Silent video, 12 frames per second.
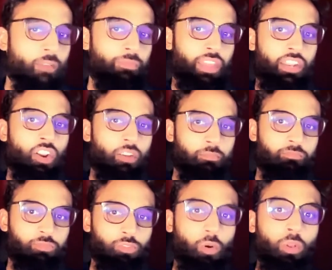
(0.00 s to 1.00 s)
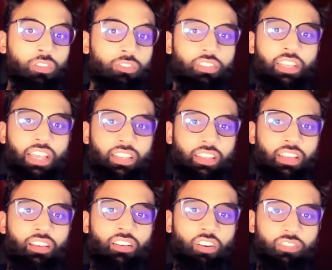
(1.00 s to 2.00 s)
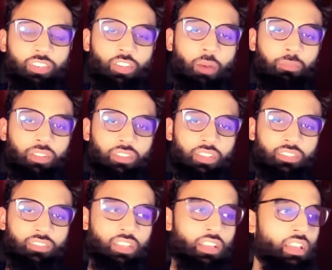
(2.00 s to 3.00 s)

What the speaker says: they're not sold to the idea of adopting this.